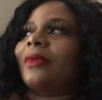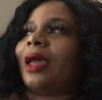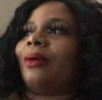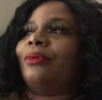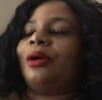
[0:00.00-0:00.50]

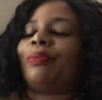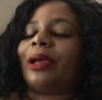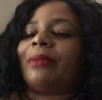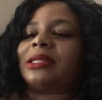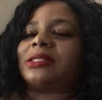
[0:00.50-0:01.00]
I would
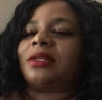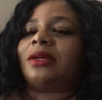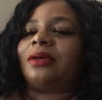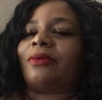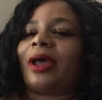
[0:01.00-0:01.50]
prank my
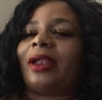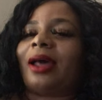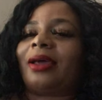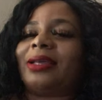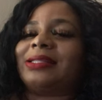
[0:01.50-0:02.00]
son right
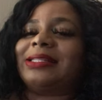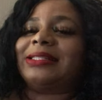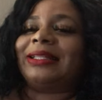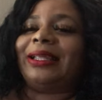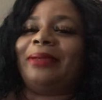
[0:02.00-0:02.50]
now because he's
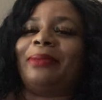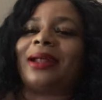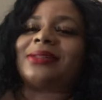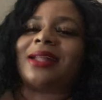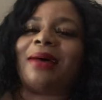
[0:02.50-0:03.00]
asleep, but
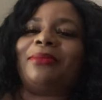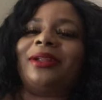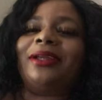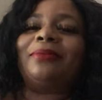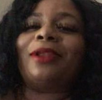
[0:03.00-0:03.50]
I said I'm gonna
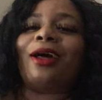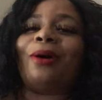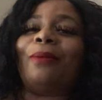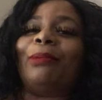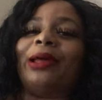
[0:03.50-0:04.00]
leave him
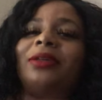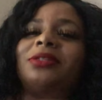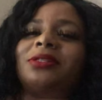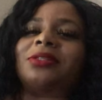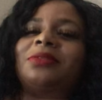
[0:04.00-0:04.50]
alone. But
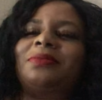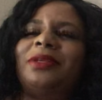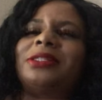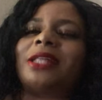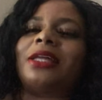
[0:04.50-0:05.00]
just
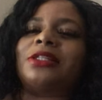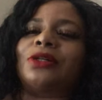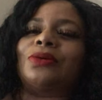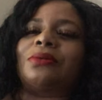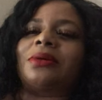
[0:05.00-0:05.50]
be stay
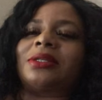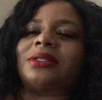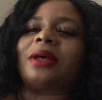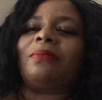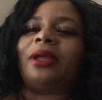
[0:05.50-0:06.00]
tuned because
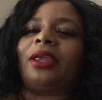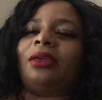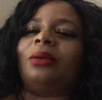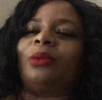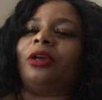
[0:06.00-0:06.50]
I'm gonna
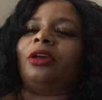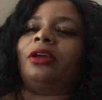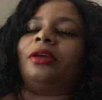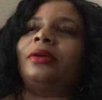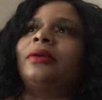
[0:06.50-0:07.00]
get him good.